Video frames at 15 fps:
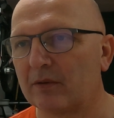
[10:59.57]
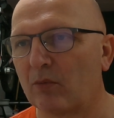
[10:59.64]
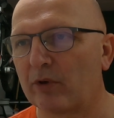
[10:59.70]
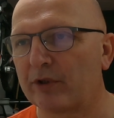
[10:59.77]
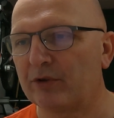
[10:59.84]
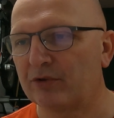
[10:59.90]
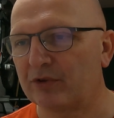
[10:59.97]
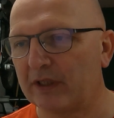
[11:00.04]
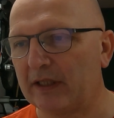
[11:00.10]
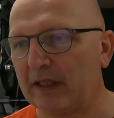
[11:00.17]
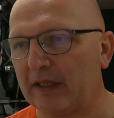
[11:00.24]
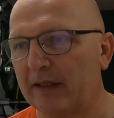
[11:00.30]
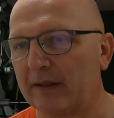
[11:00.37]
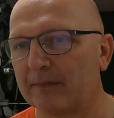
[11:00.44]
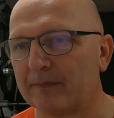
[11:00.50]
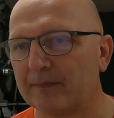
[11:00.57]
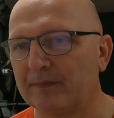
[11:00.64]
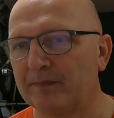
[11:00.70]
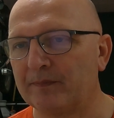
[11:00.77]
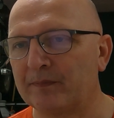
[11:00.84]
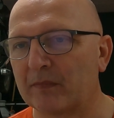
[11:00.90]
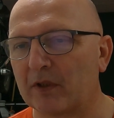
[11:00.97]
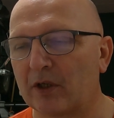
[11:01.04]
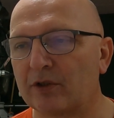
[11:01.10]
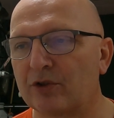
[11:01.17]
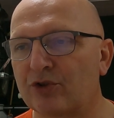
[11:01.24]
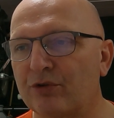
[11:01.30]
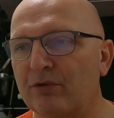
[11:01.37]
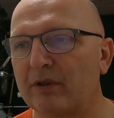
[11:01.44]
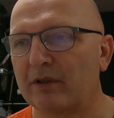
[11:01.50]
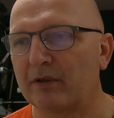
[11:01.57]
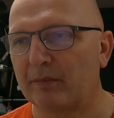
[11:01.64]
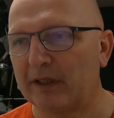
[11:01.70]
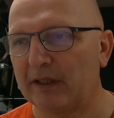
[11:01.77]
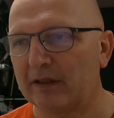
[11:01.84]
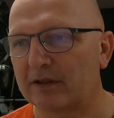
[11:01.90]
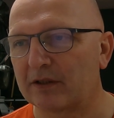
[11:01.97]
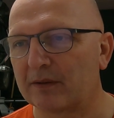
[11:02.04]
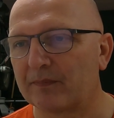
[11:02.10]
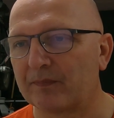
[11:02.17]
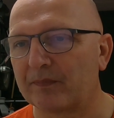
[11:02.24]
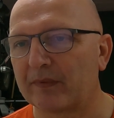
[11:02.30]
what you see here. On 200 meters,